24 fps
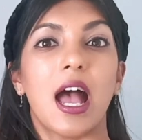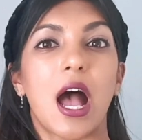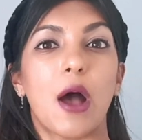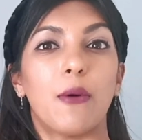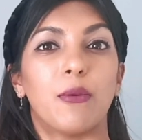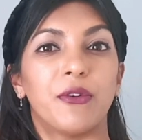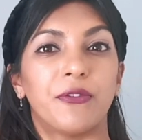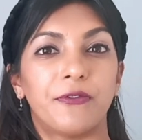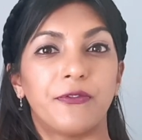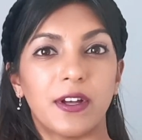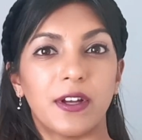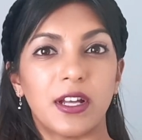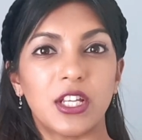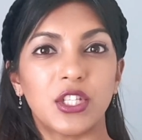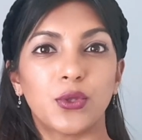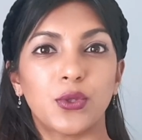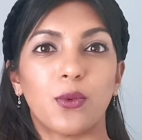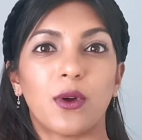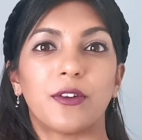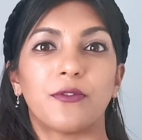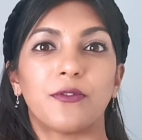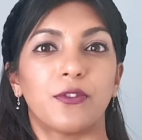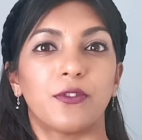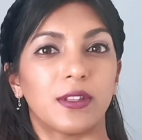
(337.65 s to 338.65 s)
Our
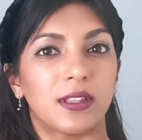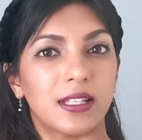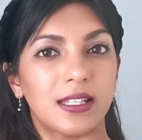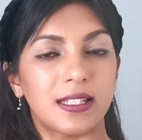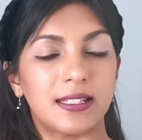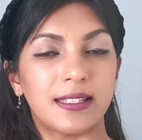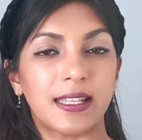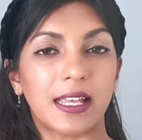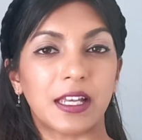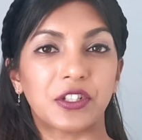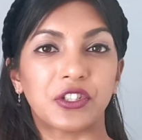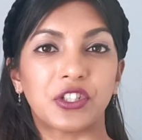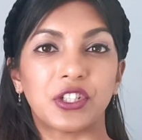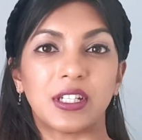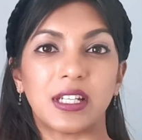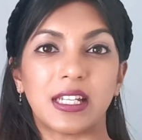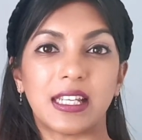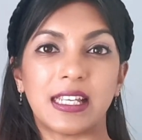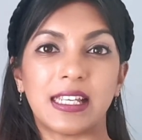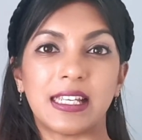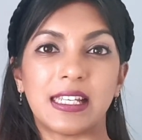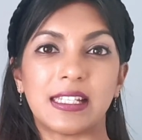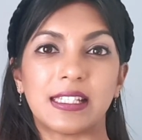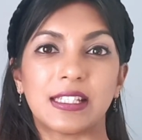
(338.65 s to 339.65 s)
first one for this
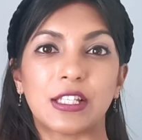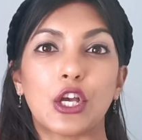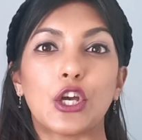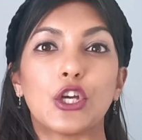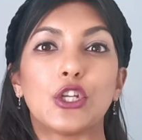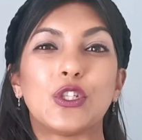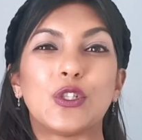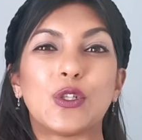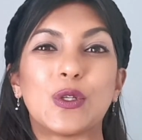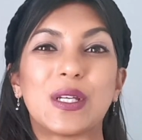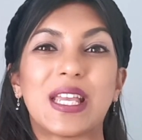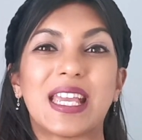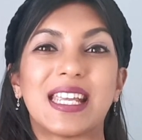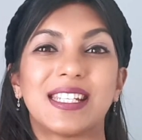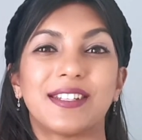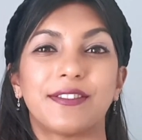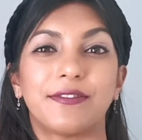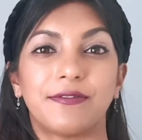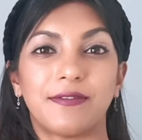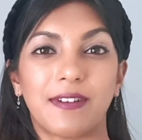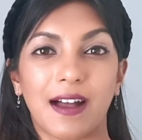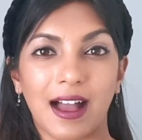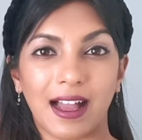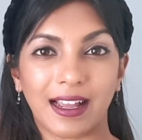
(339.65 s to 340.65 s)
section is to get
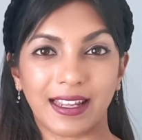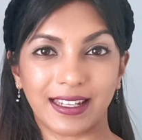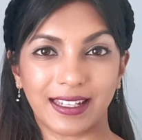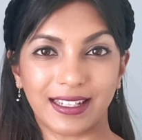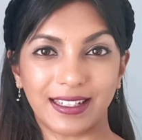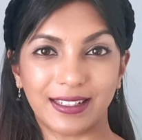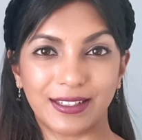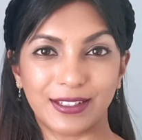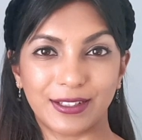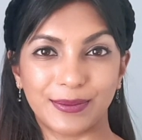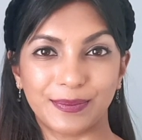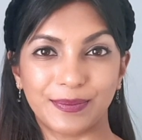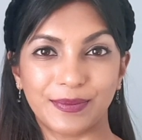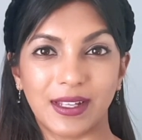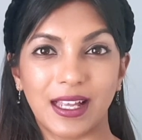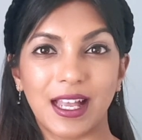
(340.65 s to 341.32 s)
fired.